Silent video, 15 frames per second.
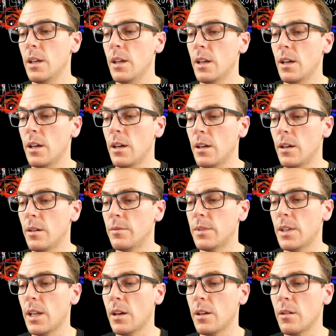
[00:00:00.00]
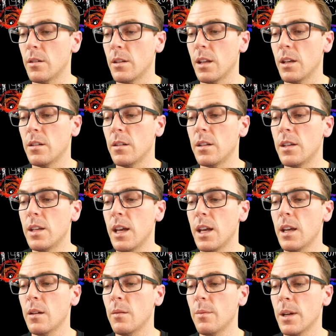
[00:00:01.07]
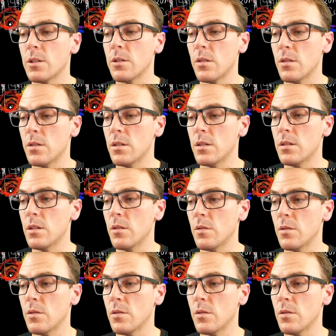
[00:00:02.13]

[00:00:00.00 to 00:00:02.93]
down here at the end of the day measures 0,